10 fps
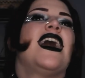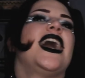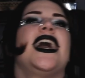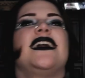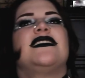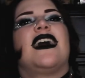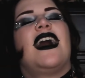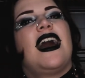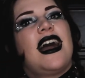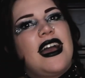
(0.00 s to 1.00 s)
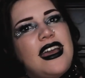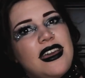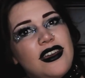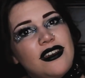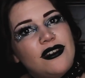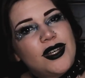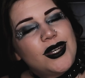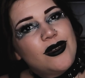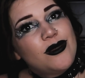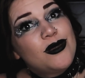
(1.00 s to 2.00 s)
And I
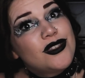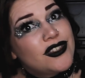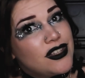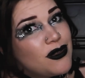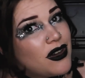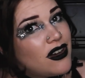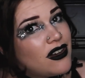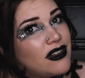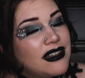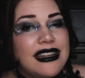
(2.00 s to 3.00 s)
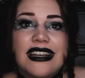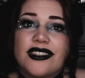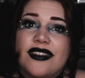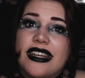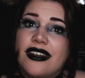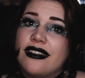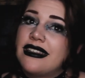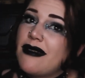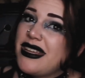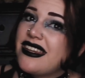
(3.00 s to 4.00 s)
will see you all next video.
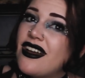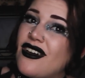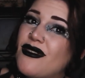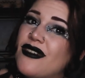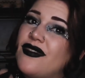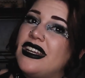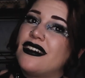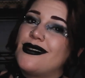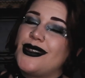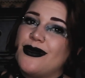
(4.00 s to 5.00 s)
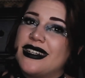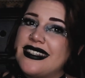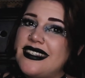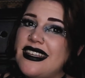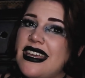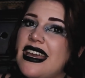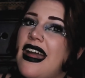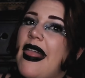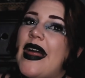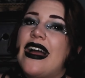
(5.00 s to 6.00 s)
Let me know what videos you want to see.
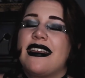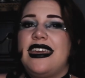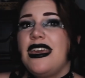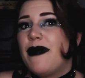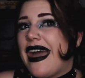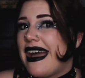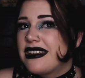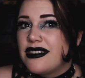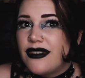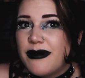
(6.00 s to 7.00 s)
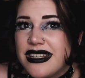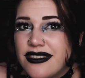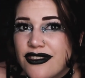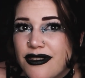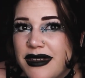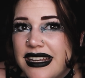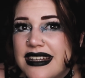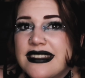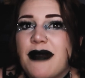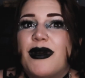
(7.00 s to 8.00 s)
Keep active on my social
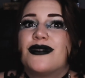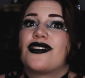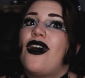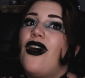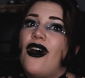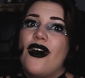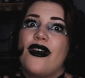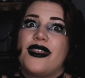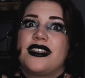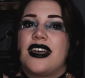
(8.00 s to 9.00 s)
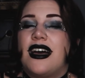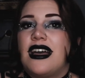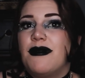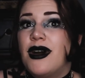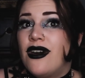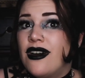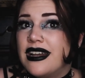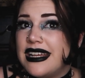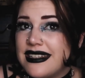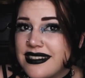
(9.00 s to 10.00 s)
medias. I post all the time
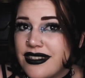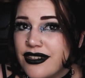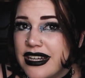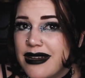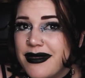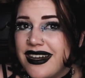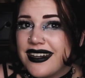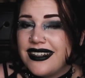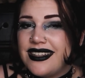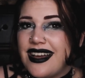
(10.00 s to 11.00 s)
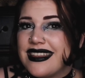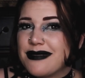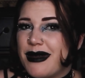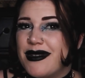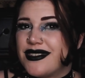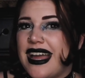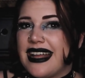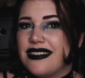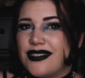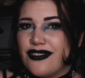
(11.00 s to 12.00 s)
on Instagram. Not gonna lie, that's my most
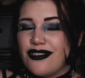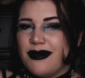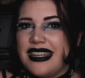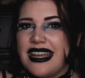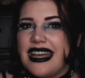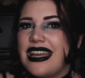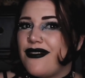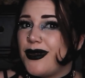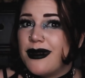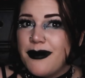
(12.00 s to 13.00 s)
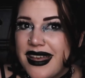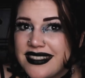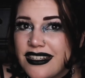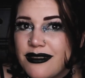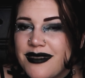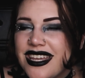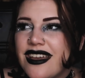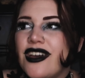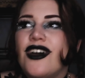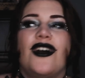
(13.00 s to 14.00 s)
active social media. If you want to message
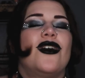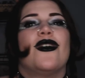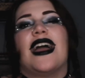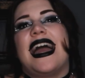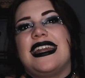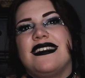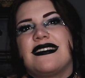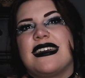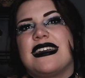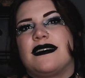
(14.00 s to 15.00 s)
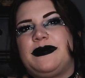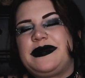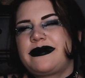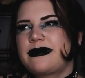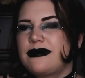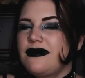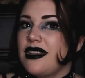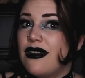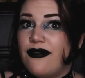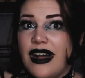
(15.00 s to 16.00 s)
me or anything,
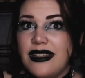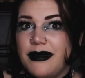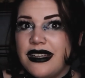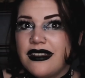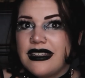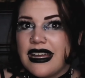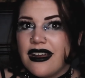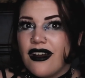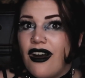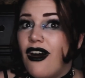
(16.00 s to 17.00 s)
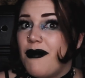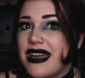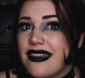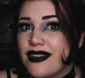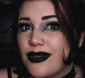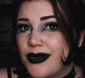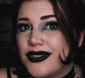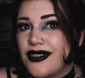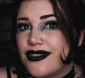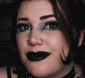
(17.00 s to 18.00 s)
follow me on there. All my other cool
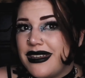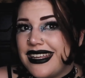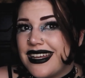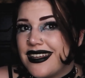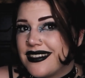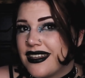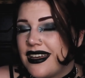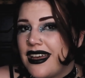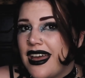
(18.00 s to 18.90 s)
social medias.